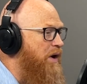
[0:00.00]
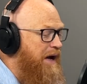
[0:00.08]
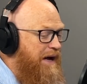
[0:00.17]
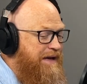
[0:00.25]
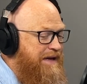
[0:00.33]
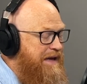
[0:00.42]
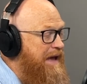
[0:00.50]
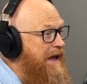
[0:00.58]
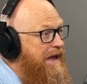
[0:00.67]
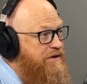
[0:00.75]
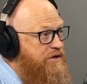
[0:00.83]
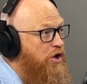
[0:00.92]
I
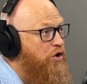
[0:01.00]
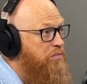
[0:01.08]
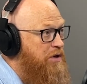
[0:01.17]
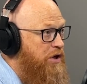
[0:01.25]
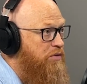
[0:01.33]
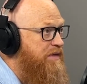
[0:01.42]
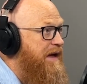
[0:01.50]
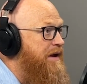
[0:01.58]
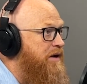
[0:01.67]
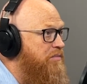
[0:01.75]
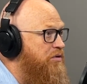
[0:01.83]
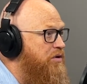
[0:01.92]
can't go below that
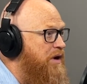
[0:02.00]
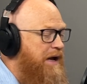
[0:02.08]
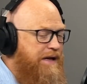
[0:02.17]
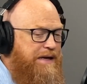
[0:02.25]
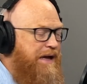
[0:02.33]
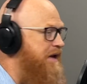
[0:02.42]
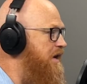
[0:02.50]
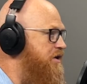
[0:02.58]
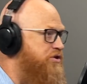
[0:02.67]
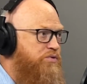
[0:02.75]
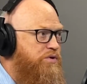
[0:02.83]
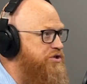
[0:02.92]
number. I
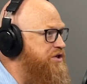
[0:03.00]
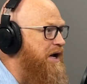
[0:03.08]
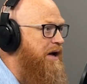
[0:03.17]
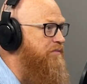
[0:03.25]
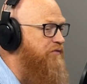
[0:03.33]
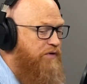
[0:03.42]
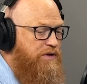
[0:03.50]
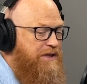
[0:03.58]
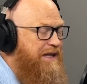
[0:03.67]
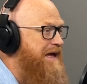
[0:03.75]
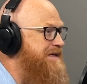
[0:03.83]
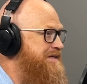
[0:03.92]
cannot do a job for
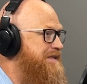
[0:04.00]
less